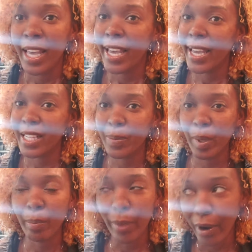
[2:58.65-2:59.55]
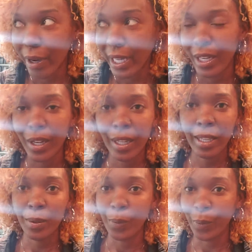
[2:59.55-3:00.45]
It has been burning
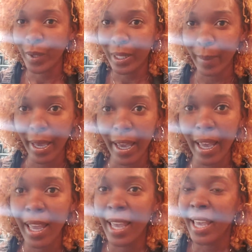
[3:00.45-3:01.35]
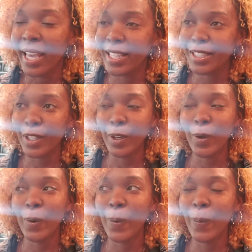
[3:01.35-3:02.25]
really bad. And so,